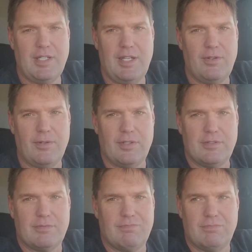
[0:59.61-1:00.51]

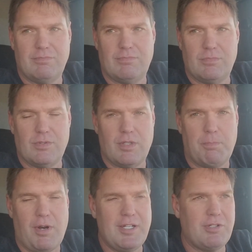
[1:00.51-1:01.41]
it's the
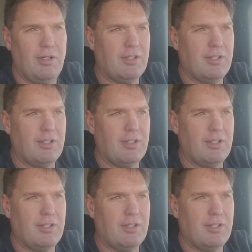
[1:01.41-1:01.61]
price you're